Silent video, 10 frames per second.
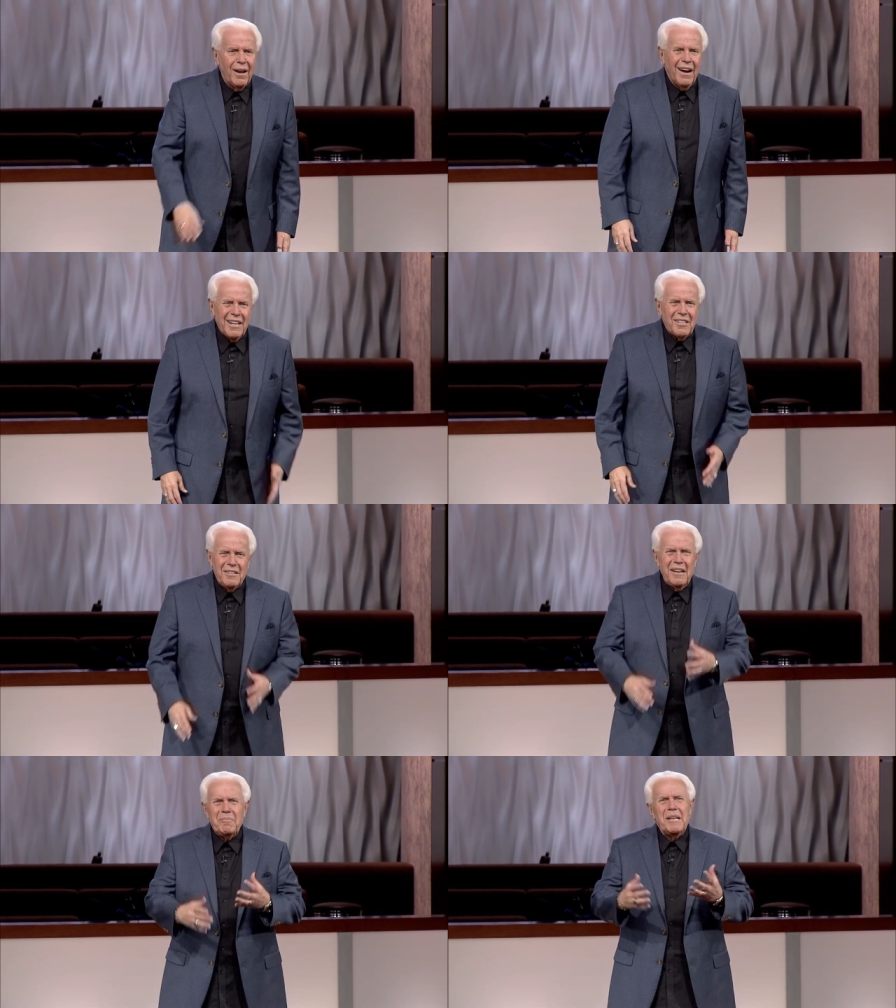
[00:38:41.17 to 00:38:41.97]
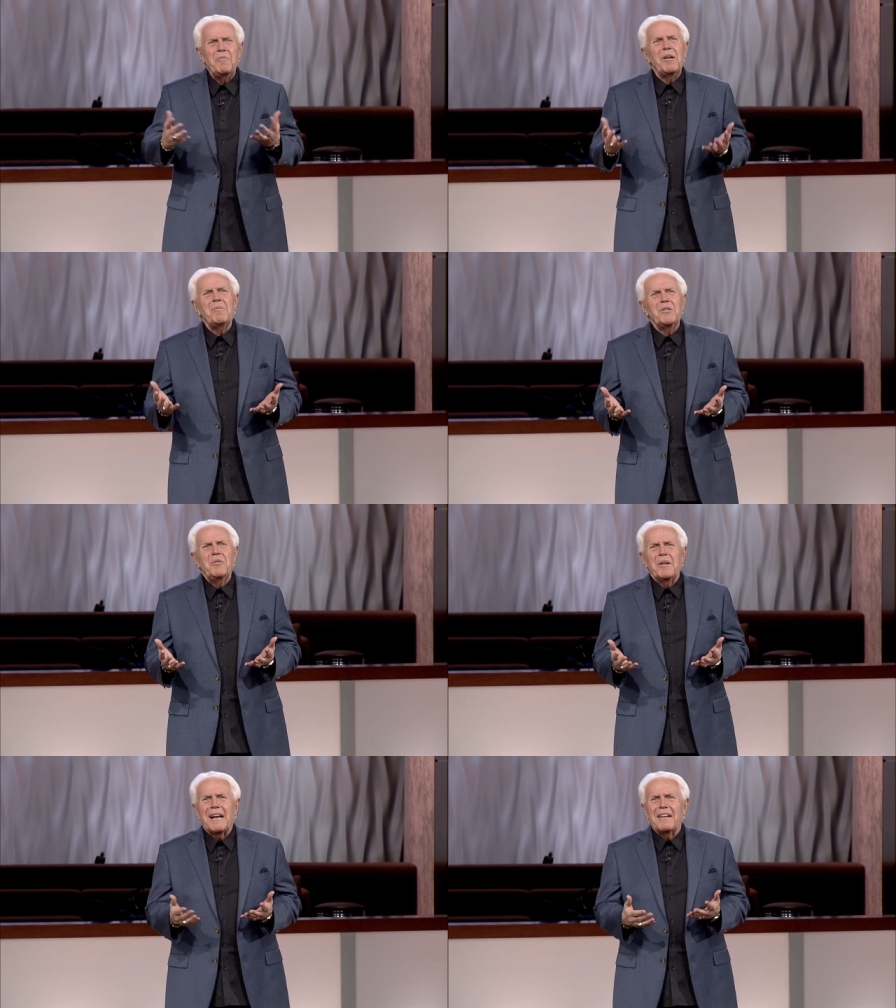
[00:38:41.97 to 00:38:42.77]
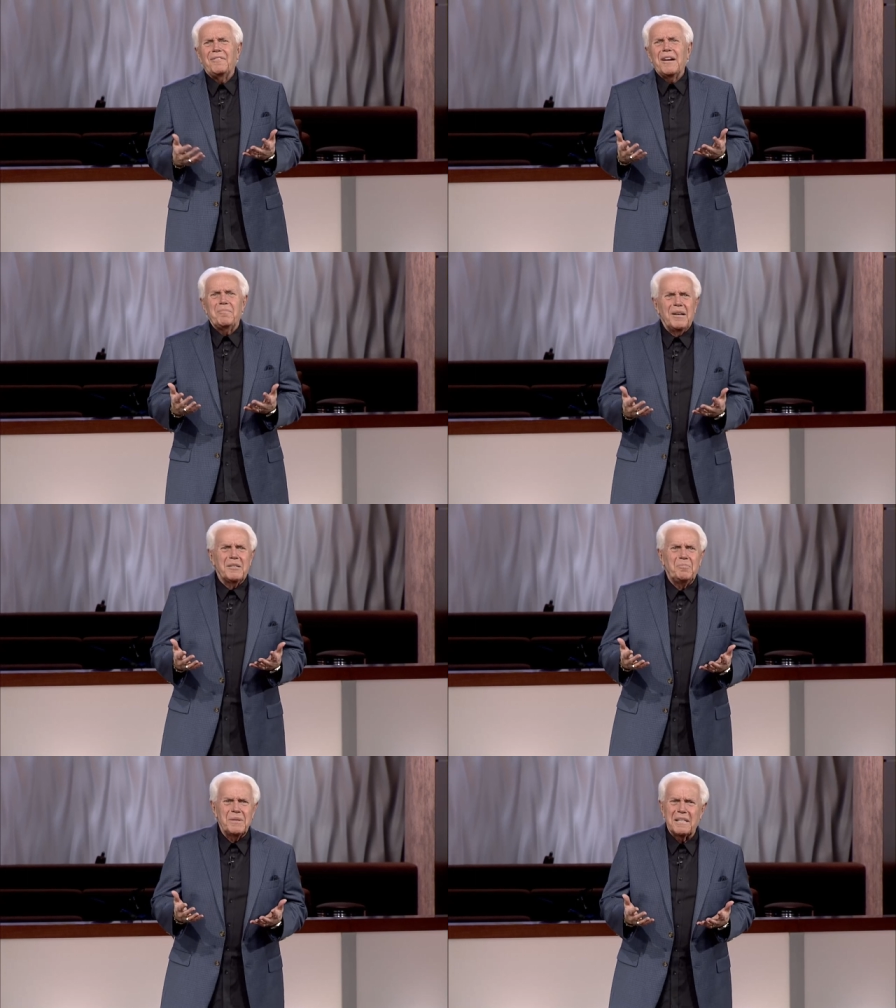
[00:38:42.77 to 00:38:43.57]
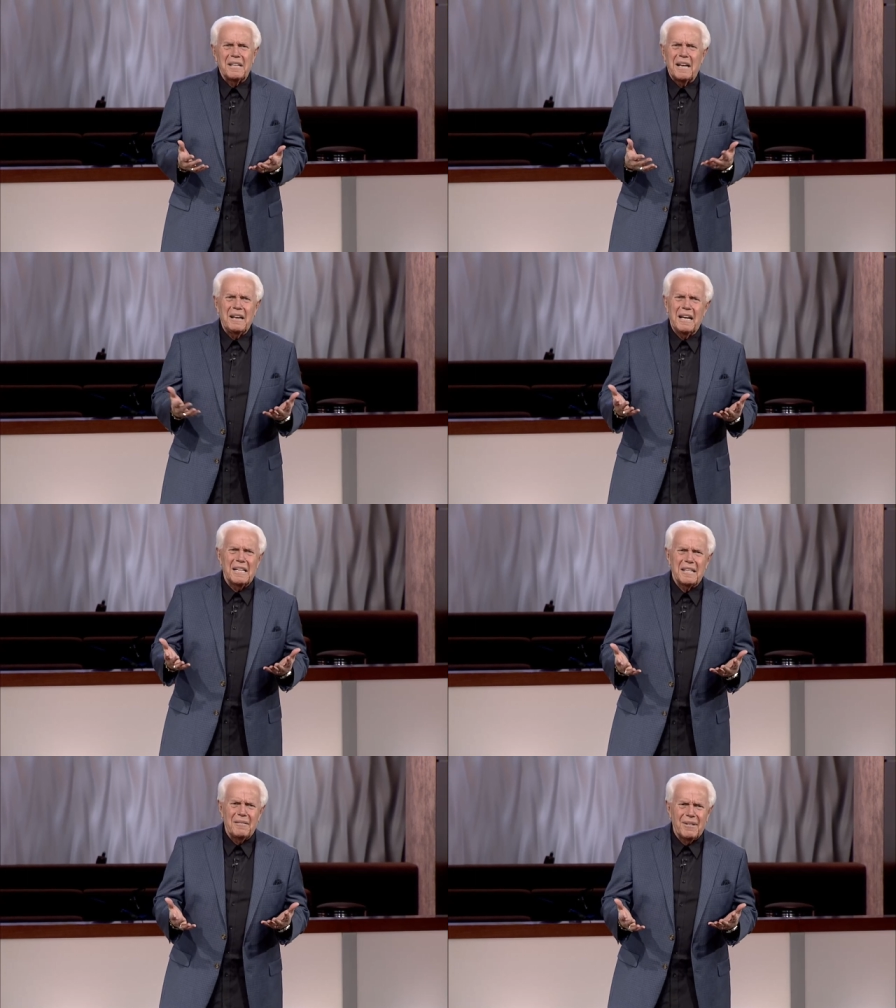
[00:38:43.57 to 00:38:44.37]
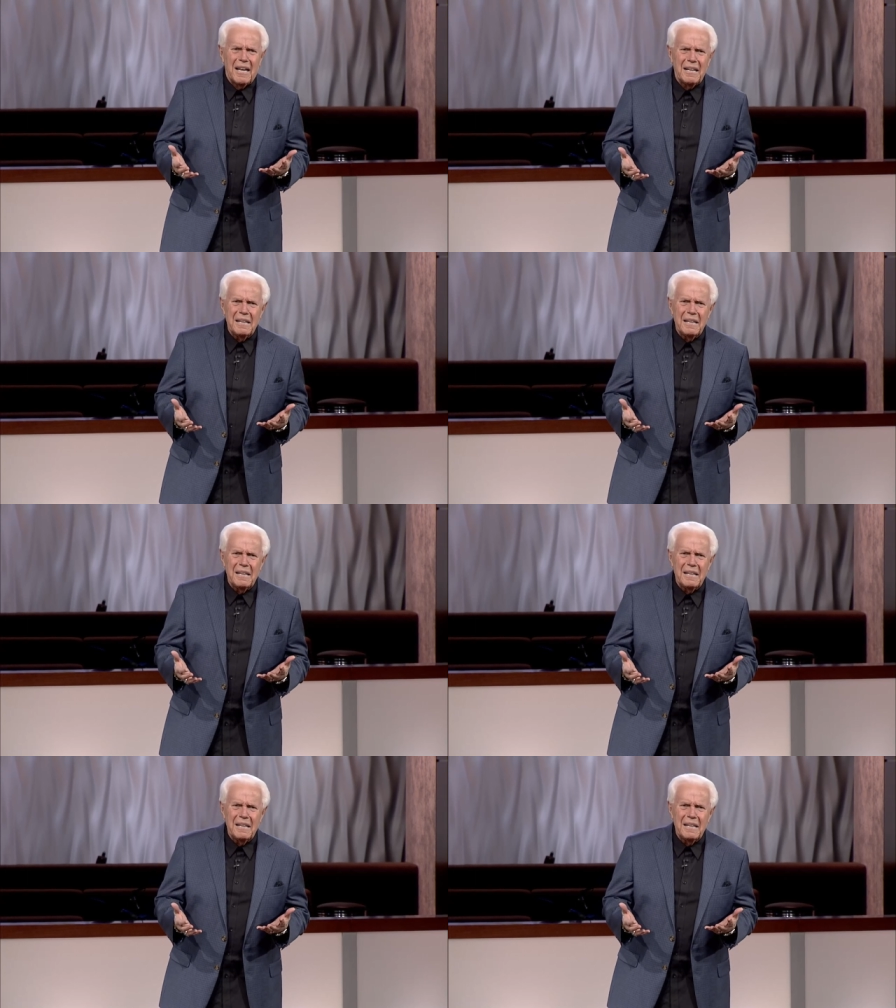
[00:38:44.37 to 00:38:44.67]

I said, yeah, but then what am I going to do with it? I got to find a place to put that thing. I ain't got time for that.